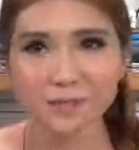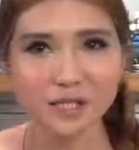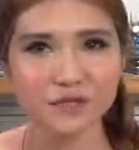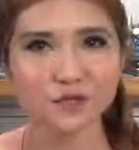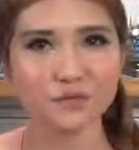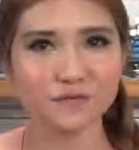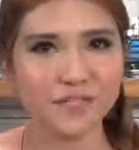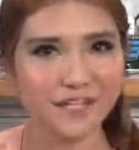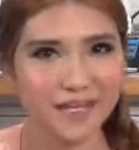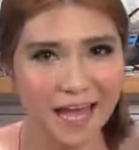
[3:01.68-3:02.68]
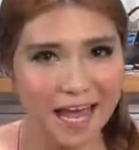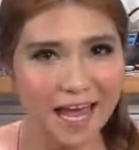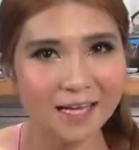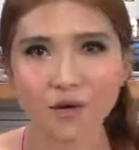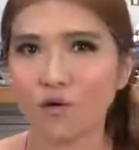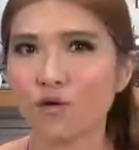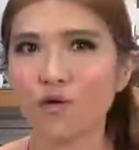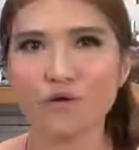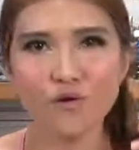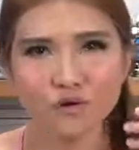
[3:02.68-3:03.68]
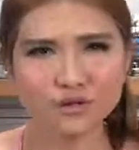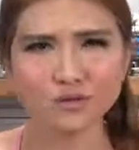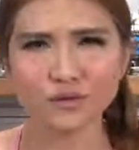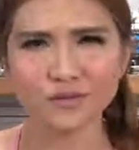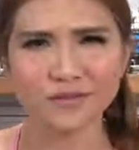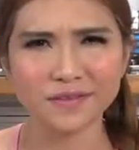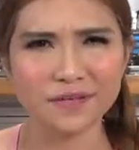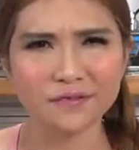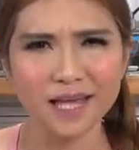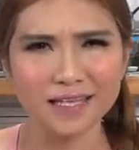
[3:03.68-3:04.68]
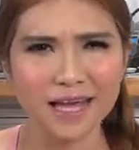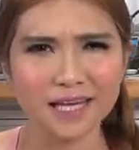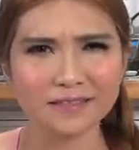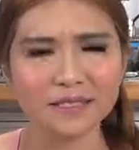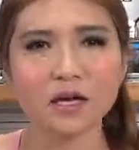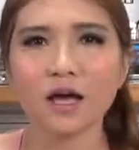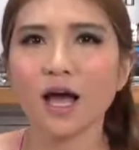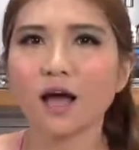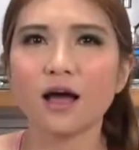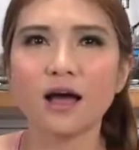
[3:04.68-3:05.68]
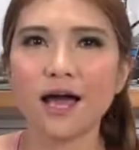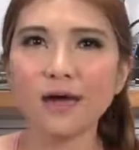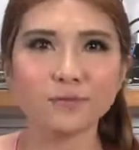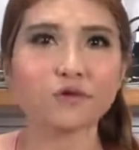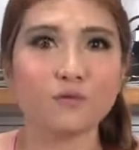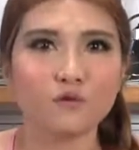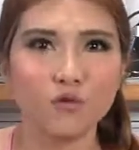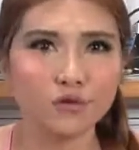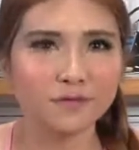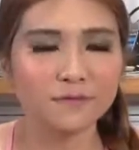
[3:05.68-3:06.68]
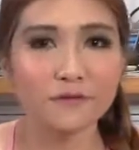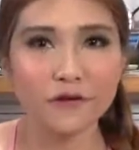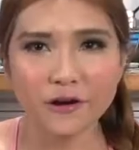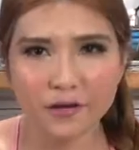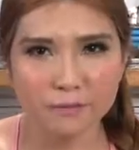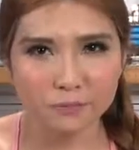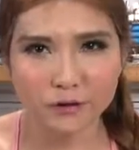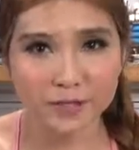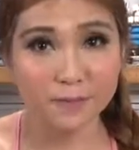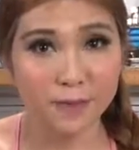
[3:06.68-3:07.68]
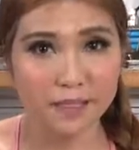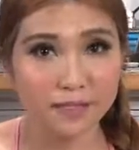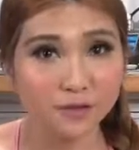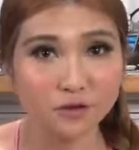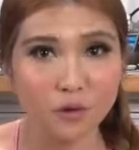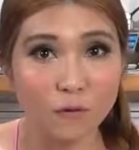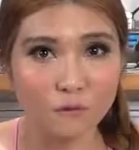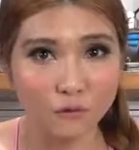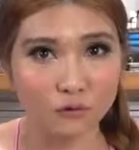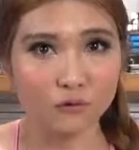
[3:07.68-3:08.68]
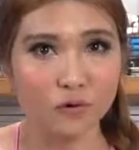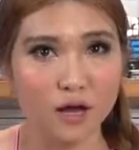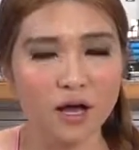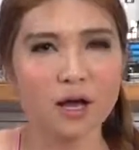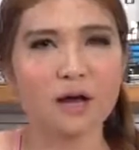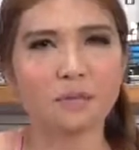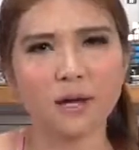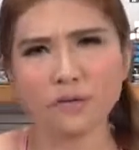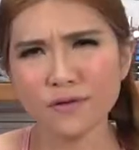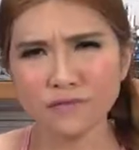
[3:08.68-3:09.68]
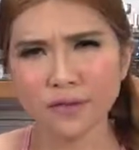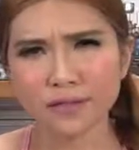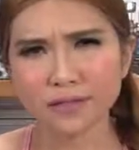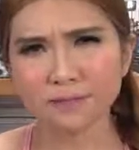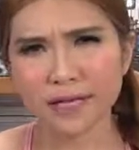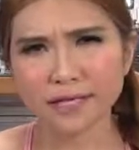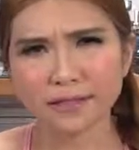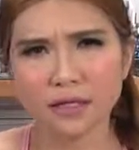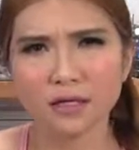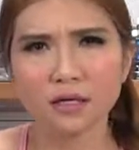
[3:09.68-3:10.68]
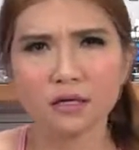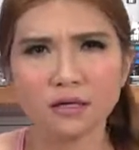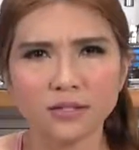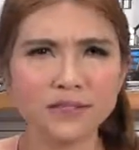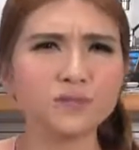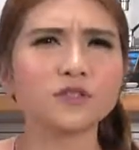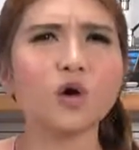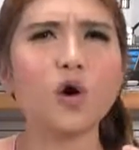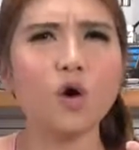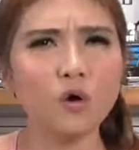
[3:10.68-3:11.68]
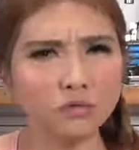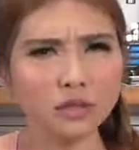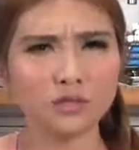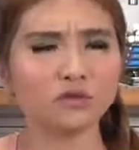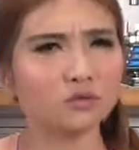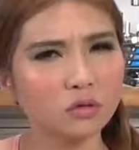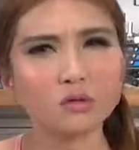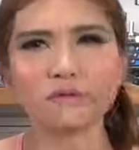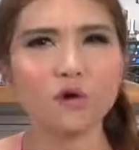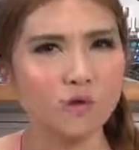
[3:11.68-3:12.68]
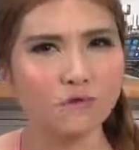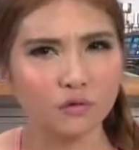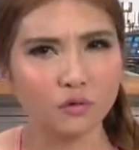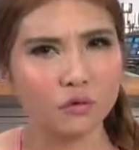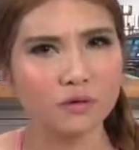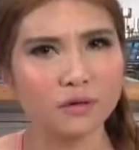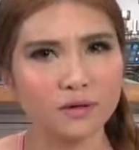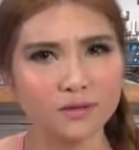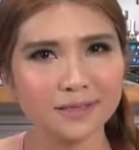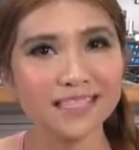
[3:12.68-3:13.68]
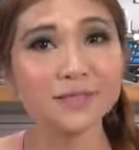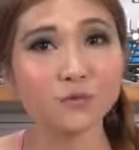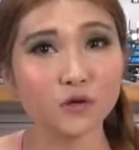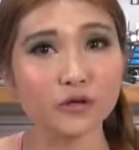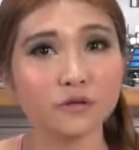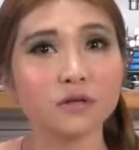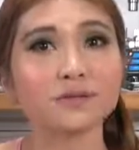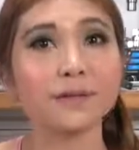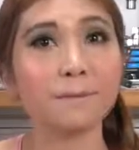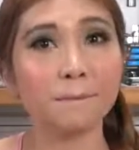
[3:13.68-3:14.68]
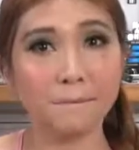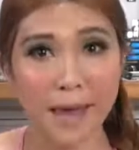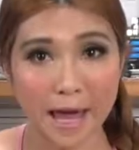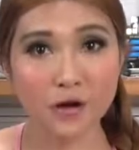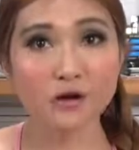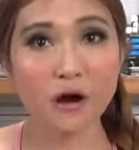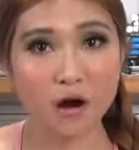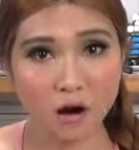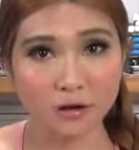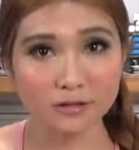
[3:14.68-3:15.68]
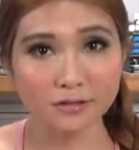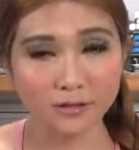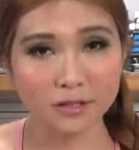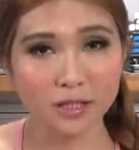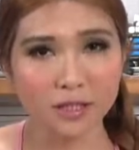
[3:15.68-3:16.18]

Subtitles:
spears with their neck, all sorts of stuff like that. I was of course very impressed by this kung fu. My grandfather explained this was only sort of kung fu. These were the beggar arts.